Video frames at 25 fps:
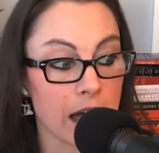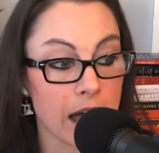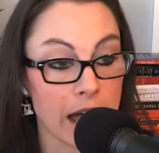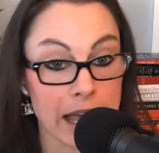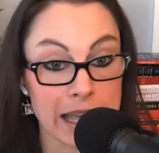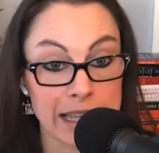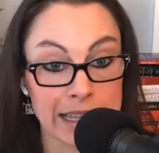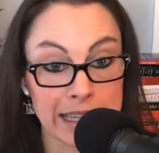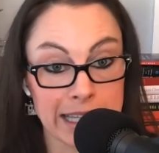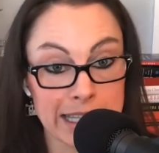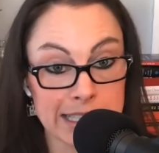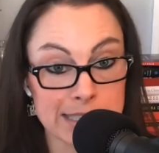
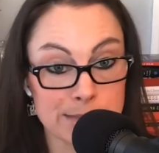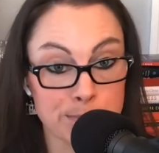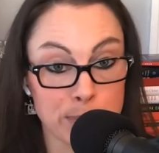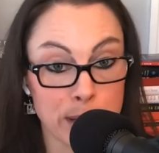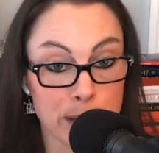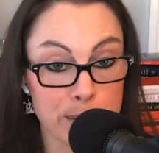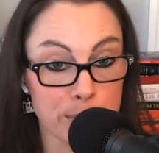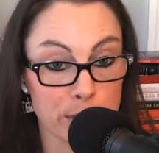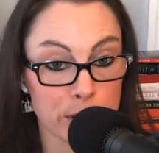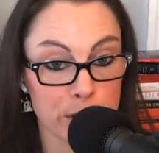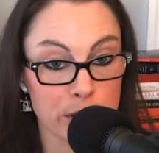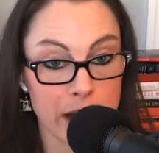At least
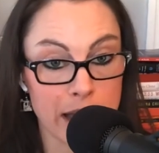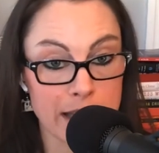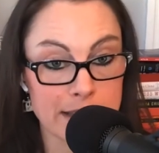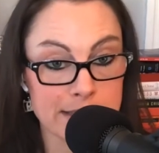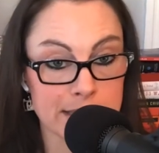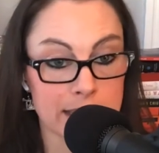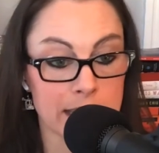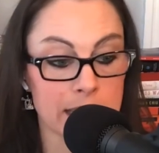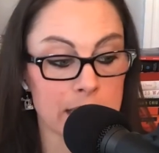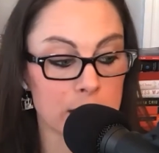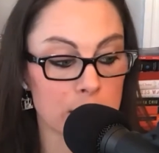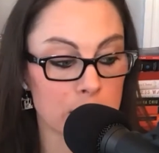people are
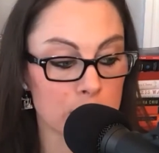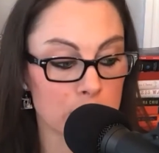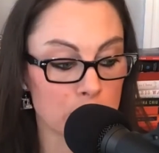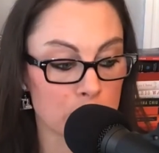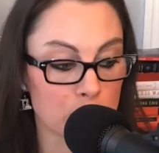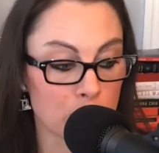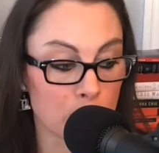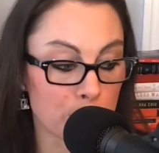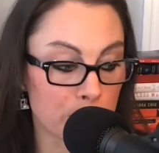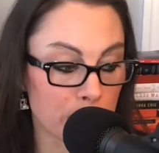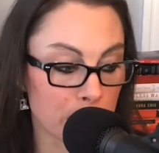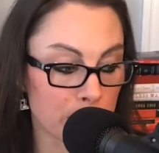asking,
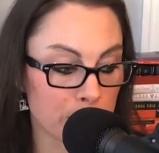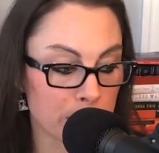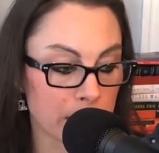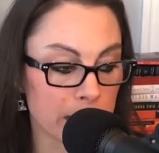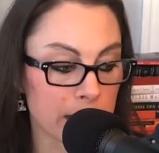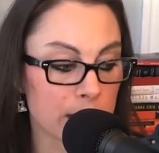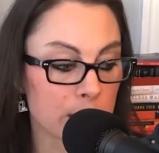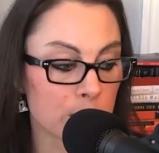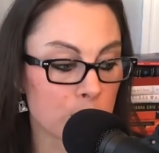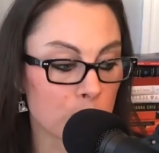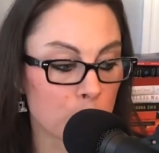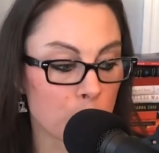
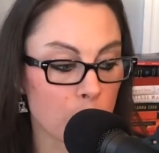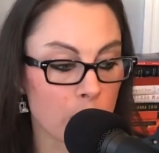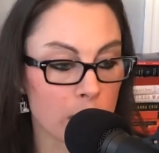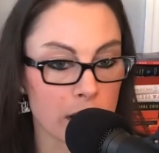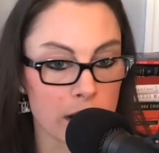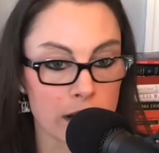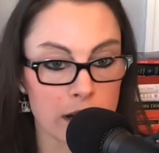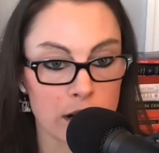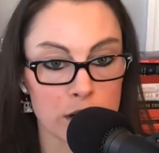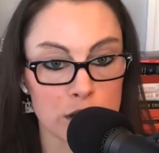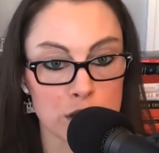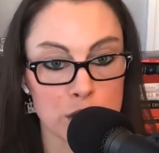BP, what
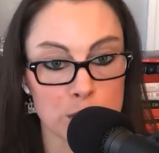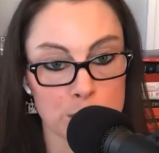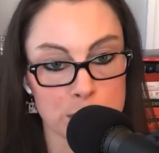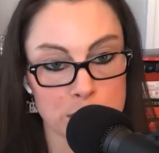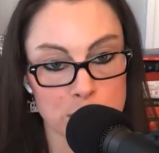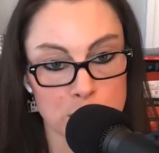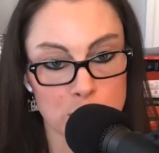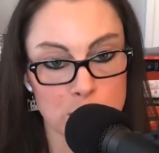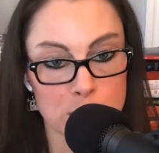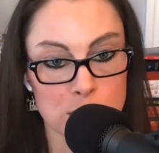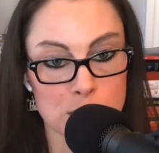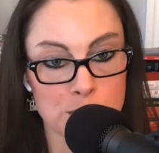are your
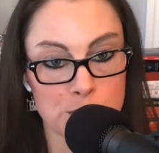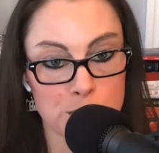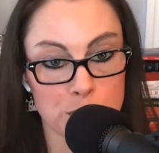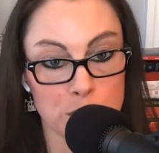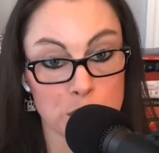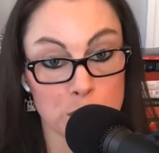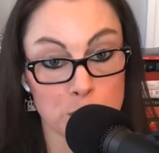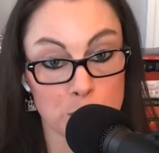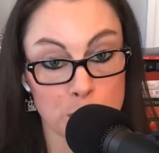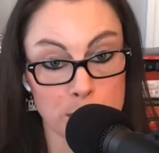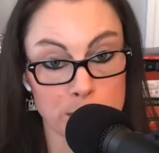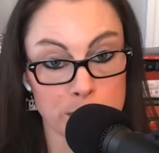returns for
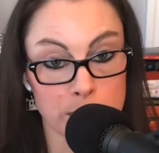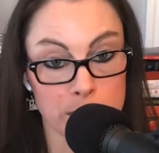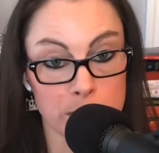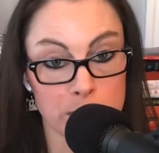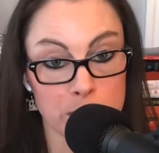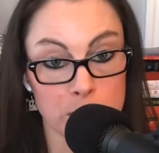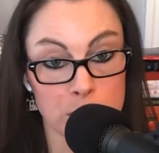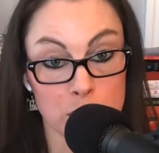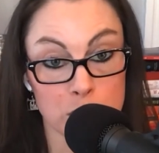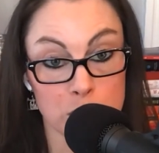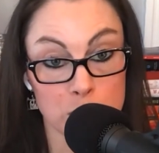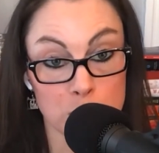your
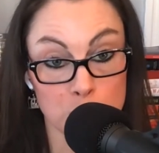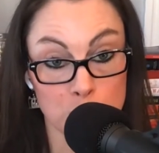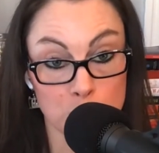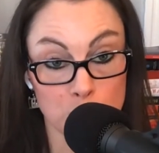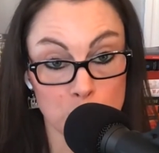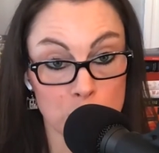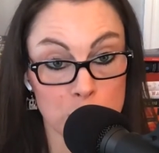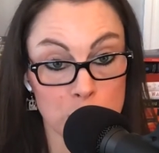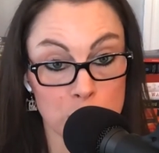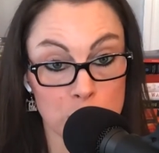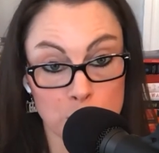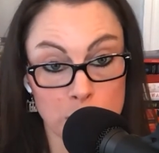
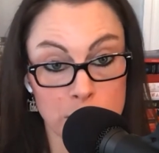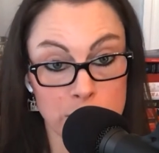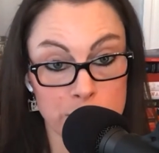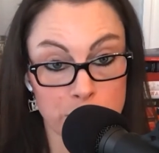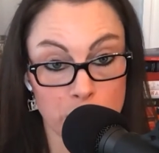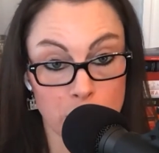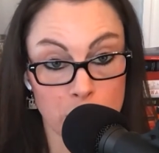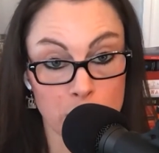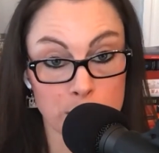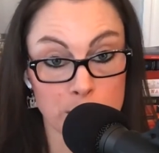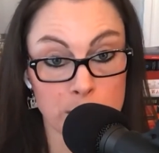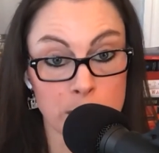wind
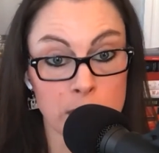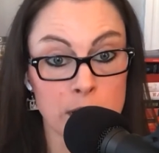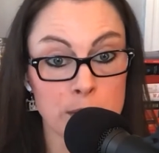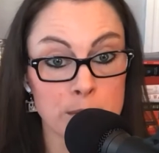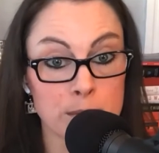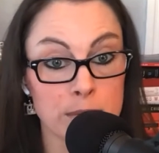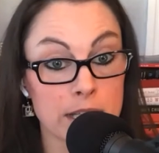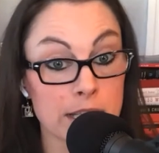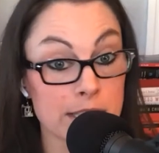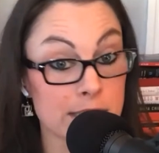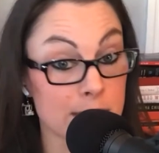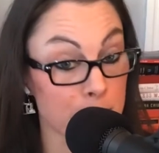farm?
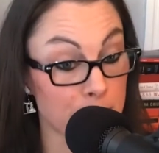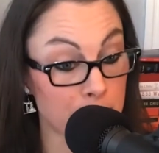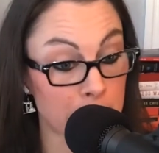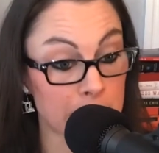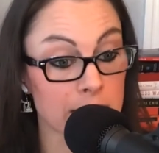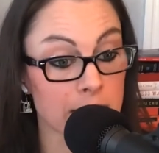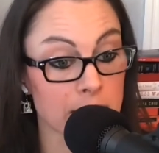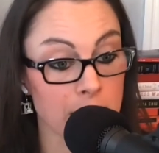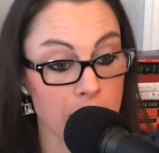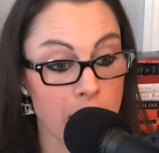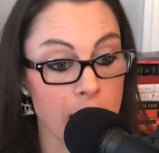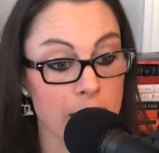Because you paid
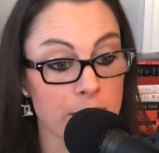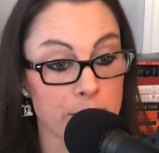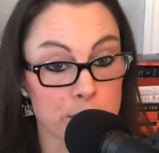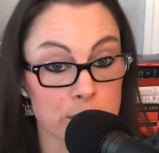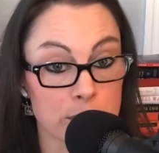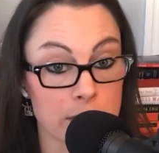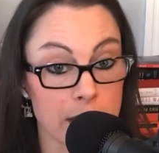a lot for